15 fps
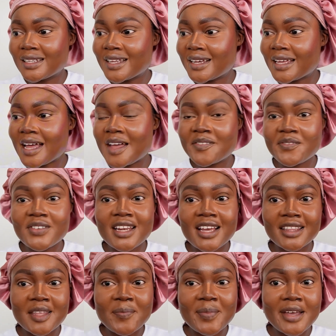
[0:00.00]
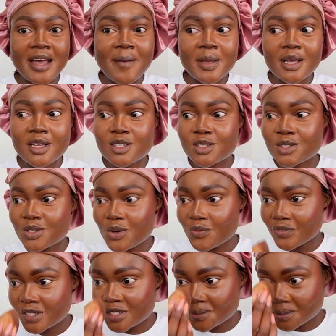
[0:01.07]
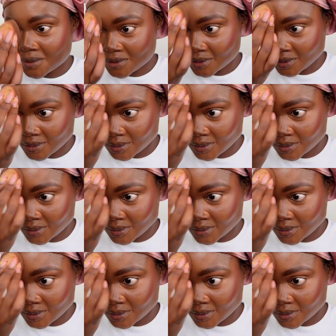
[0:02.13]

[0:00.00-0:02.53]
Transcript: Like I feel like they're becoming so visible.